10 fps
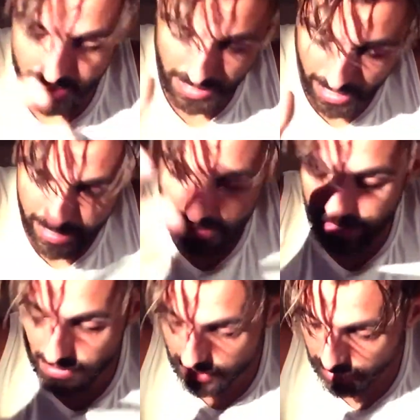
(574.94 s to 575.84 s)
9,
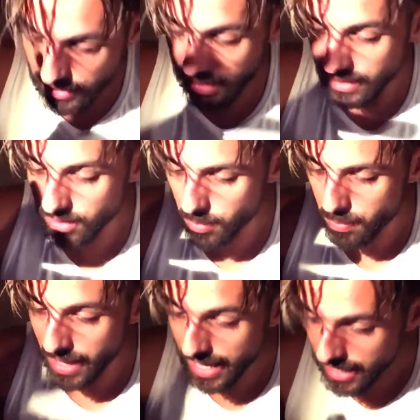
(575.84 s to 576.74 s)
the 10, and the
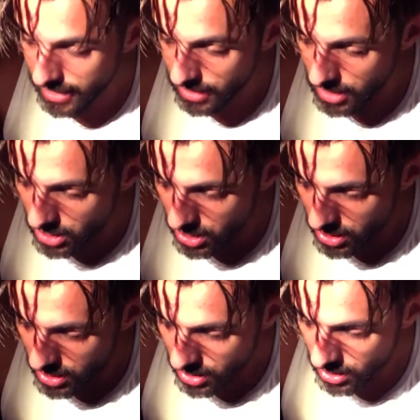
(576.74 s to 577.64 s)
Page.
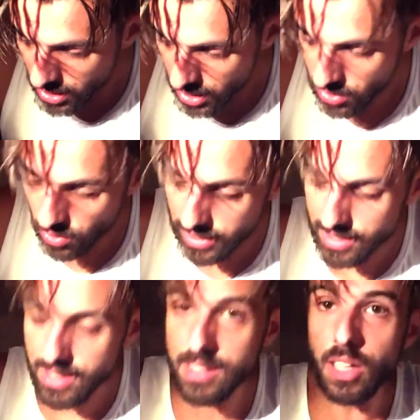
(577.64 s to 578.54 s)
So
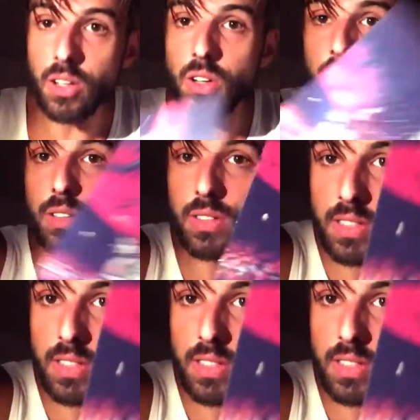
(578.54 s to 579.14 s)
this is not a girl, this